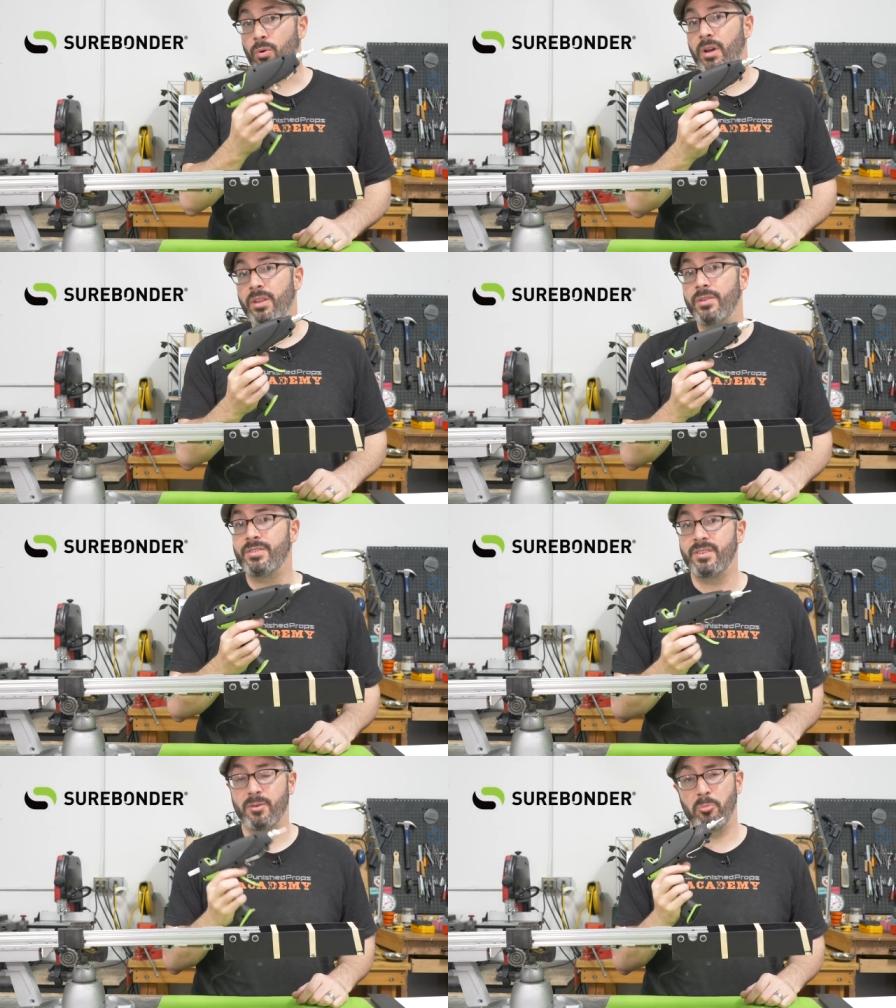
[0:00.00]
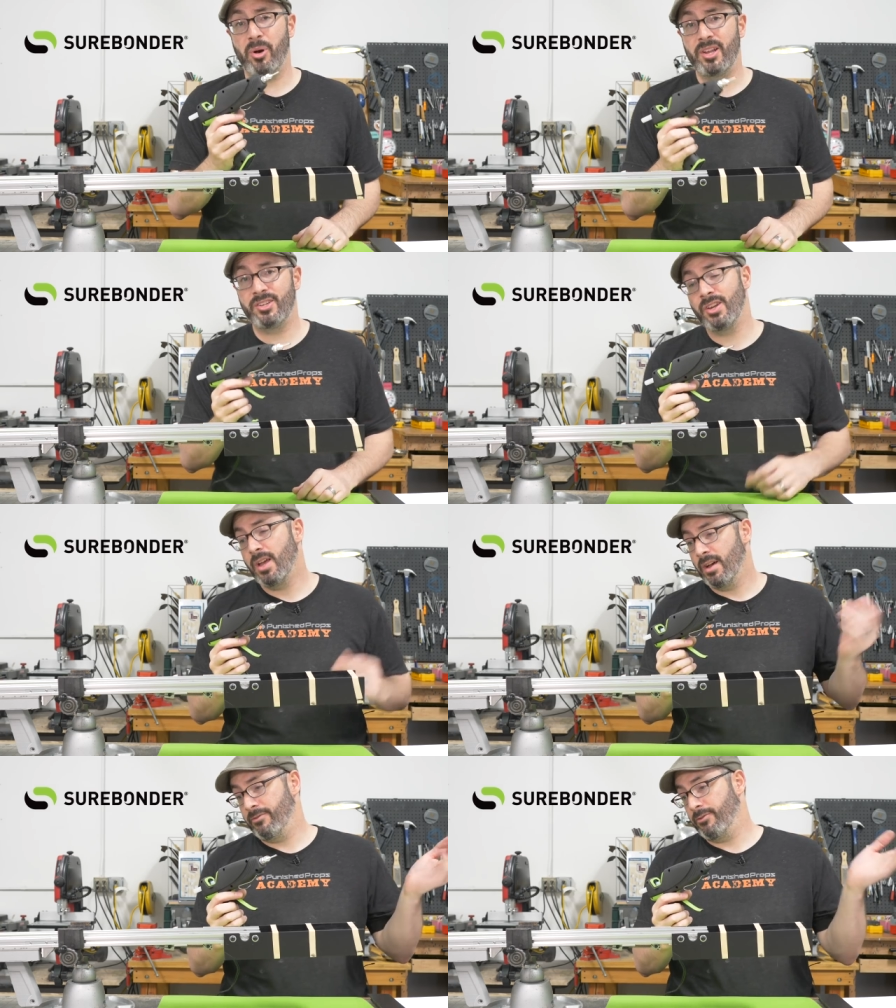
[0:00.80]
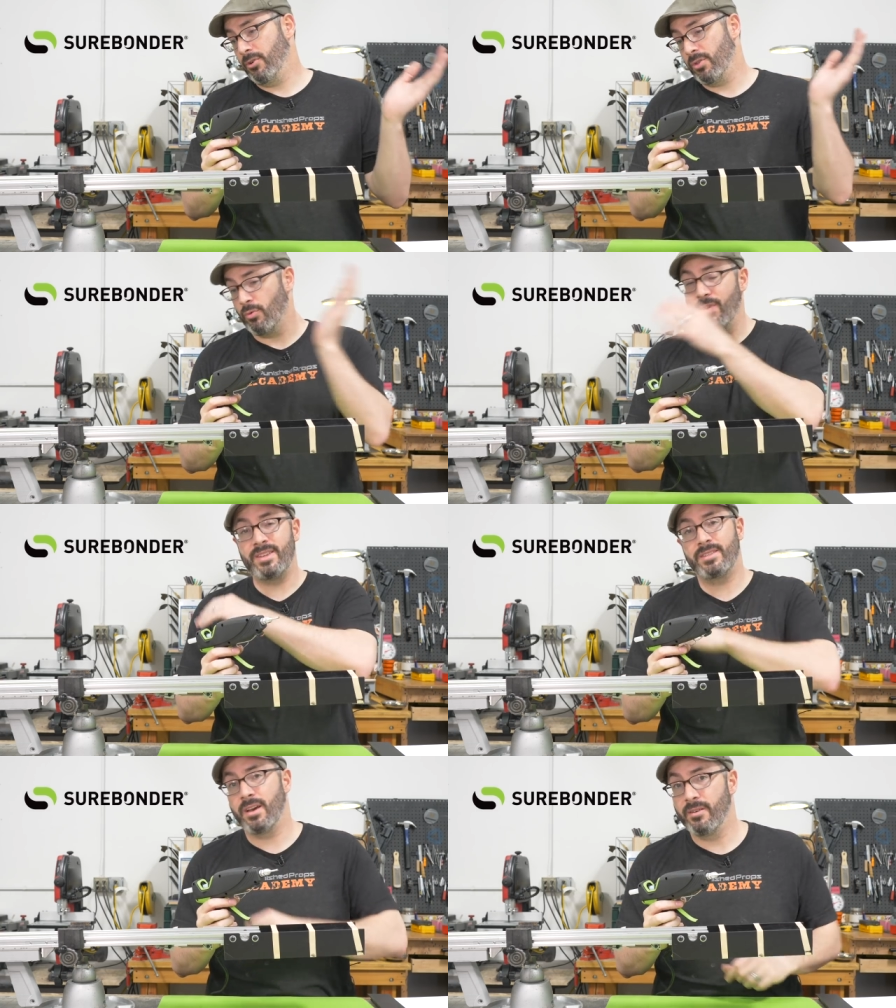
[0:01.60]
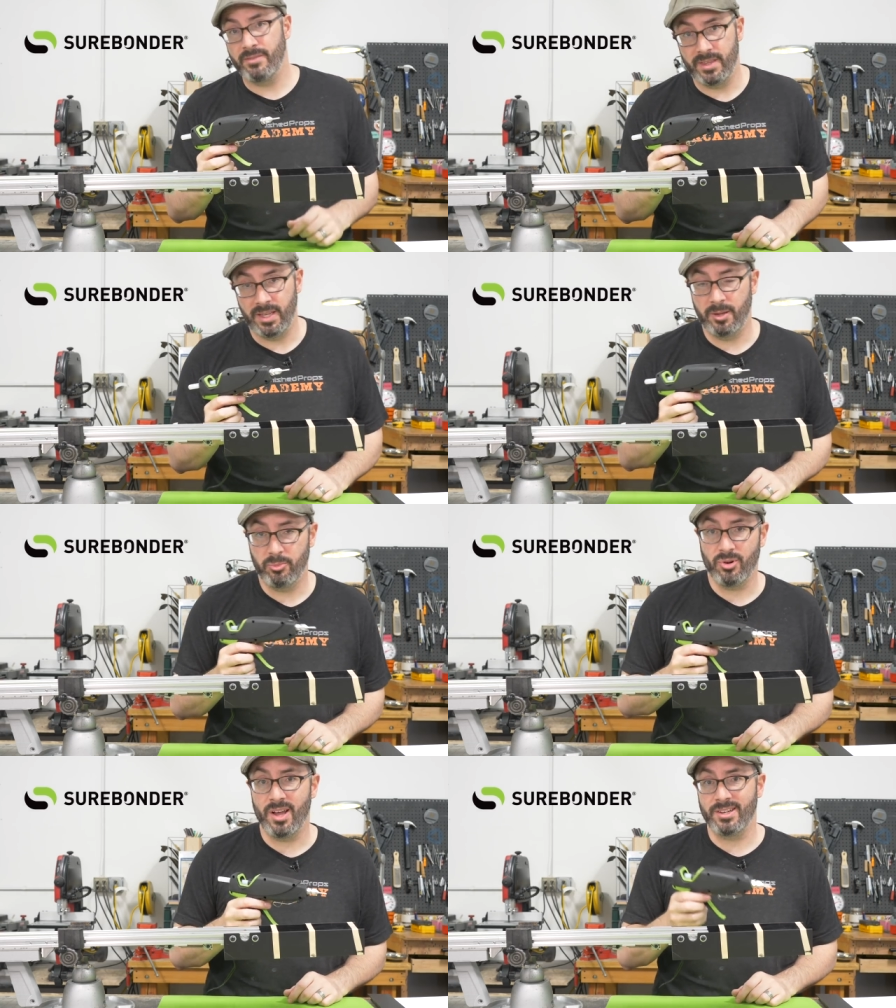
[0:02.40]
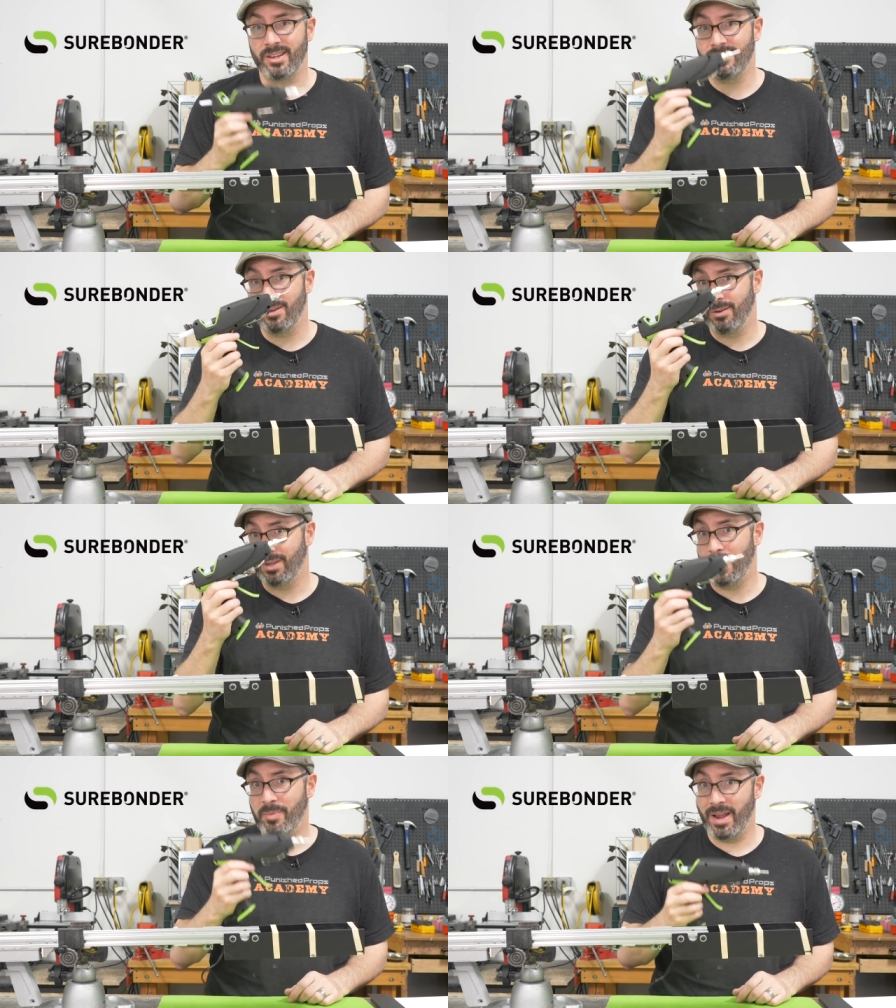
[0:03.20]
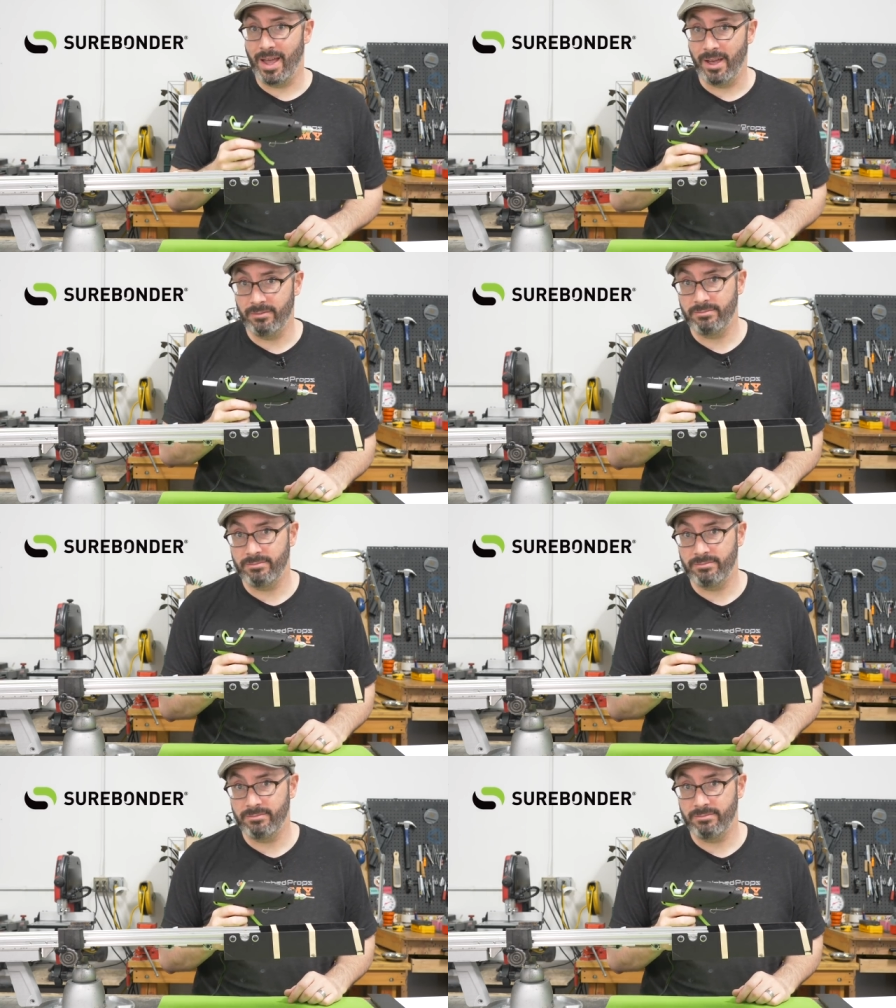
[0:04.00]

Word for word: We're gonna use these a bunch for the rest of the project, so keep an eye out.